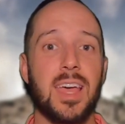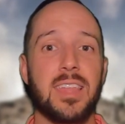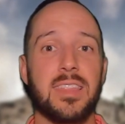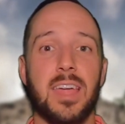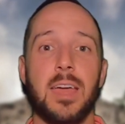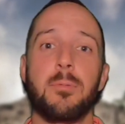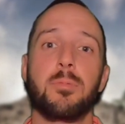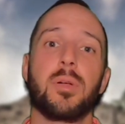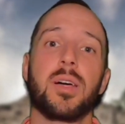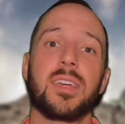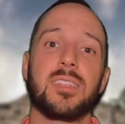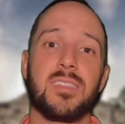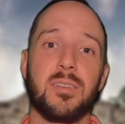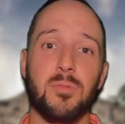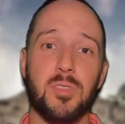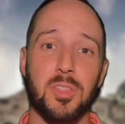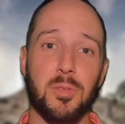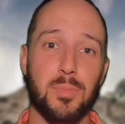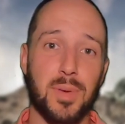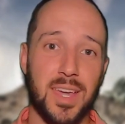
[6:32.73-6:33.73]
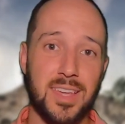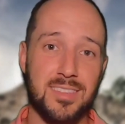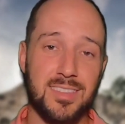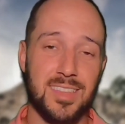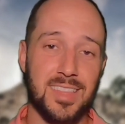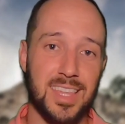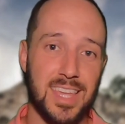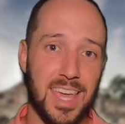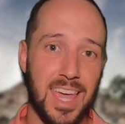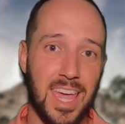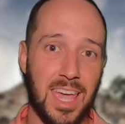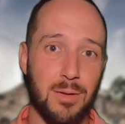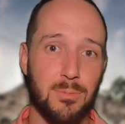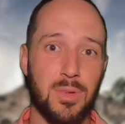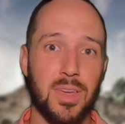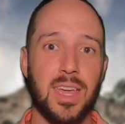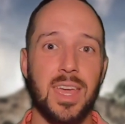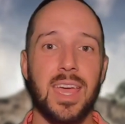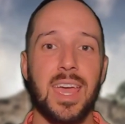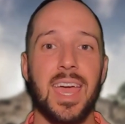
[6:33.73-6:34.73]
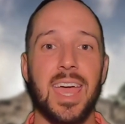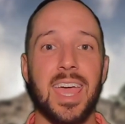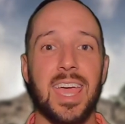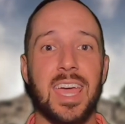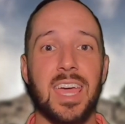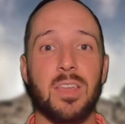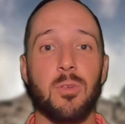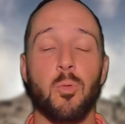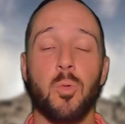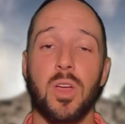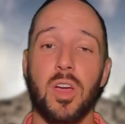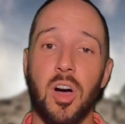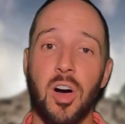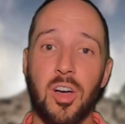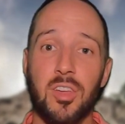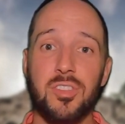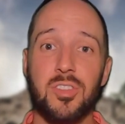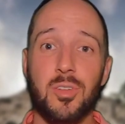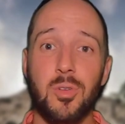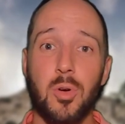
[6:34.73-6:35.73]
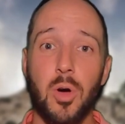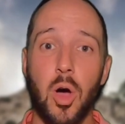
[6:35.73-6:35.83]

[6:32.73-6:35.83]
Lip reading: They play some of the best in the game, and we also